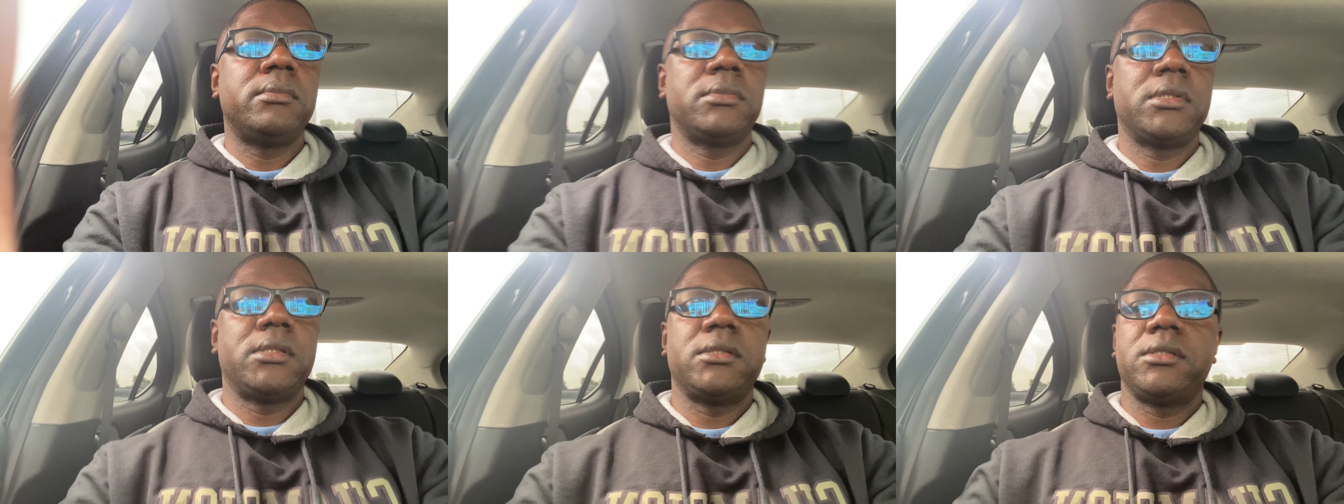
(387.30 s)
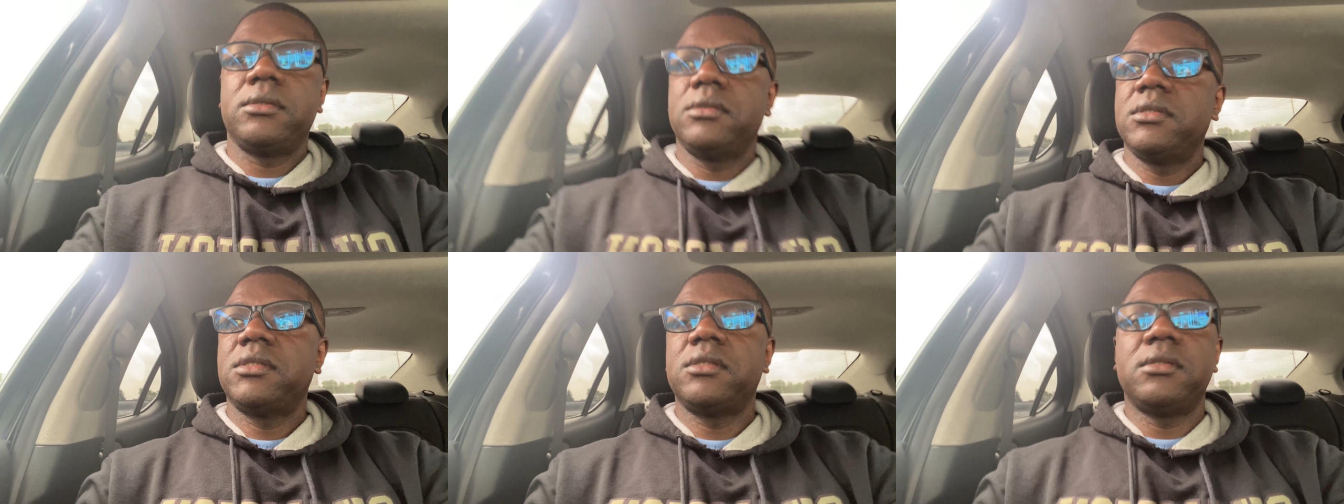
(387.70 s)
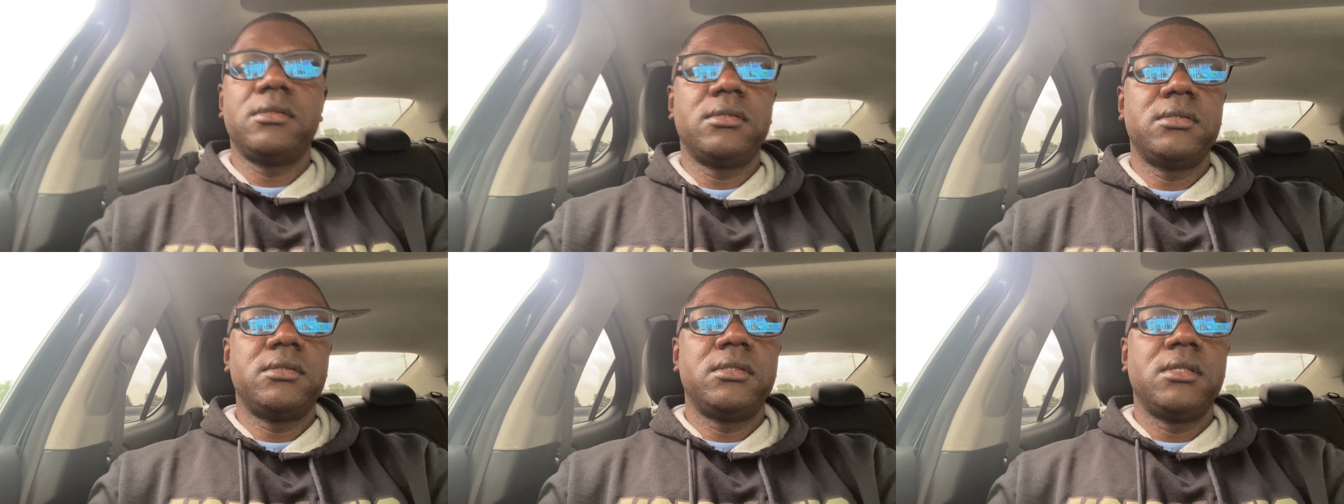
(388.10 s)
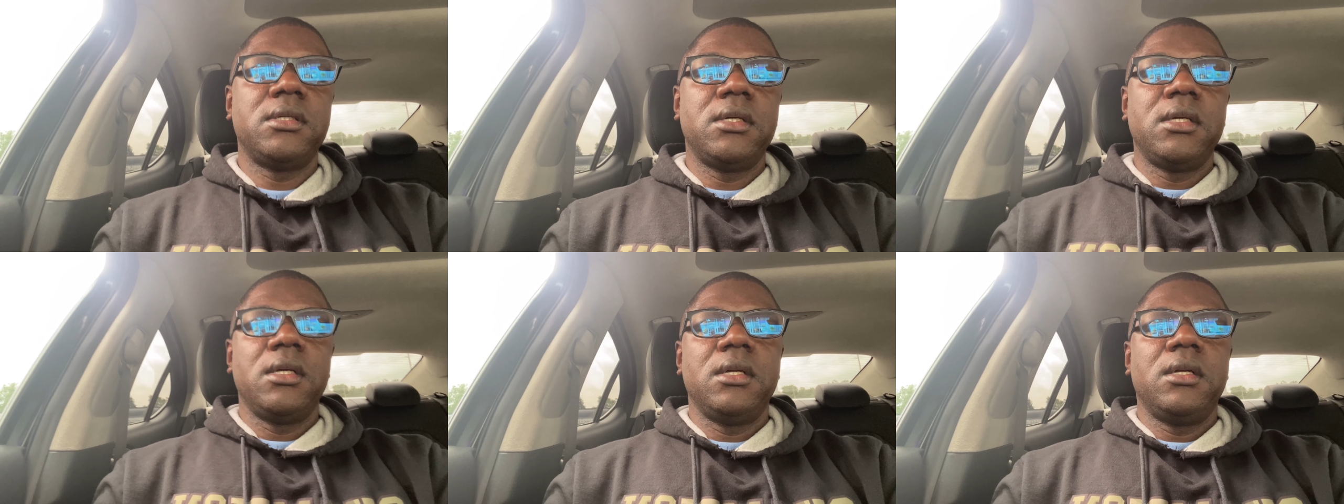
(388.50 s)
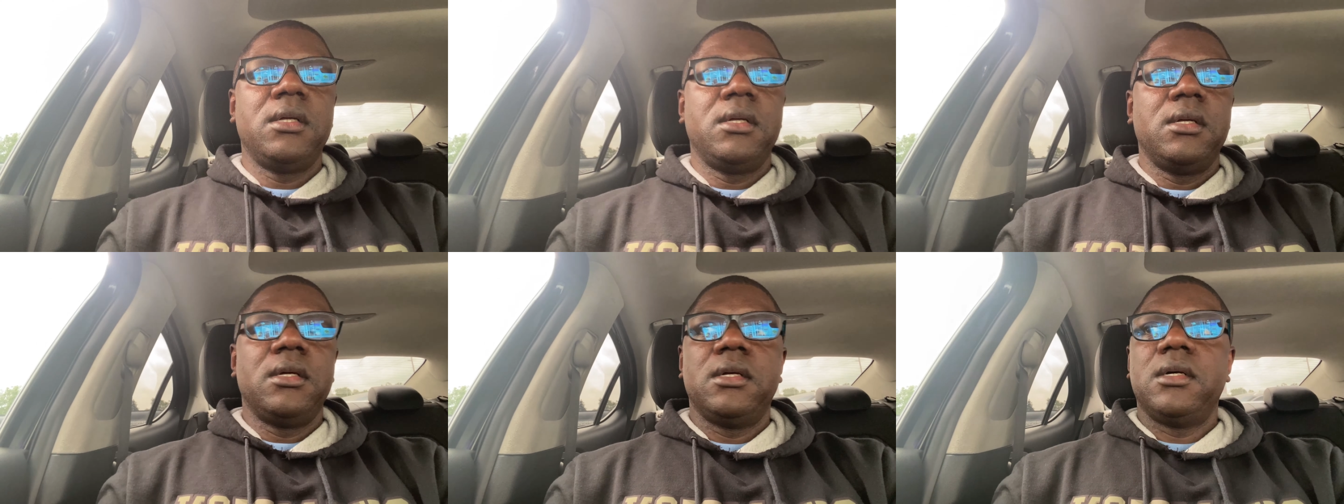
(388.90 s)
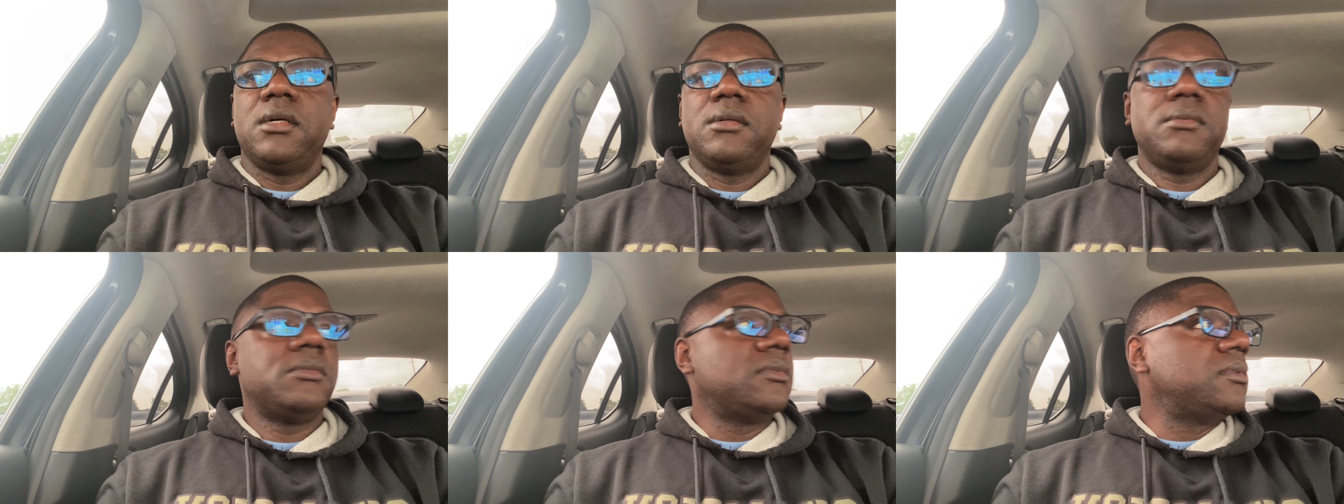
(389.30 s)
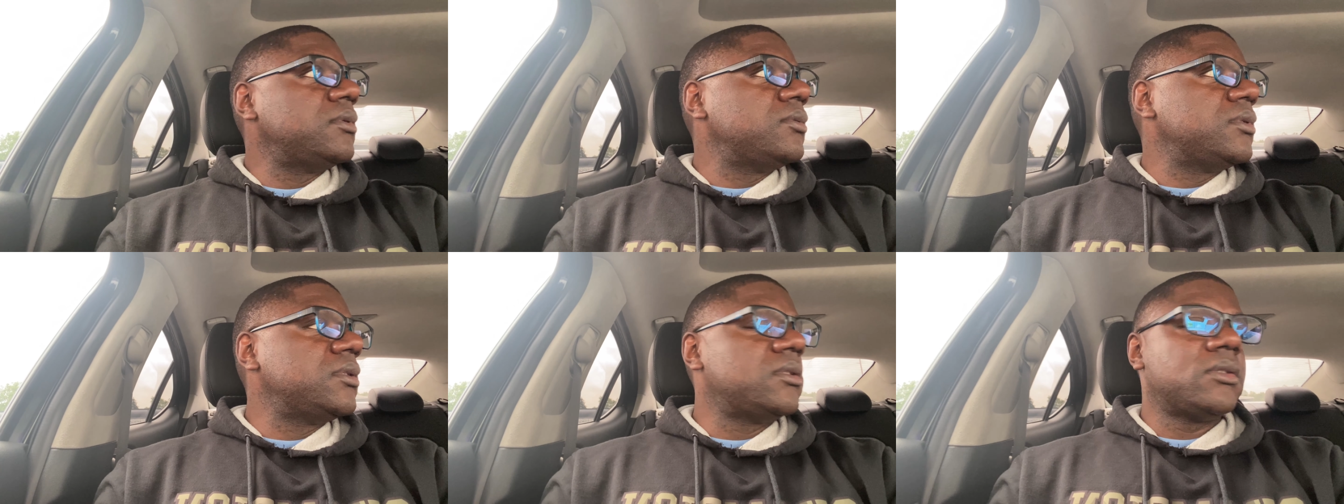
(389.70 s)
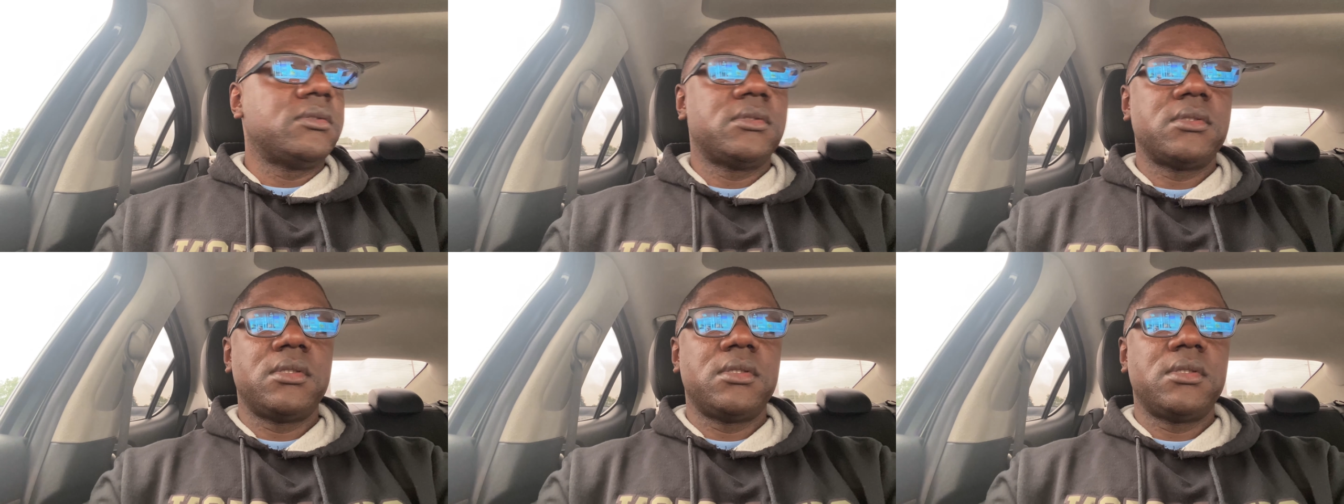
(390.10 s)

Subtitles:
Let's turn this on. Windows.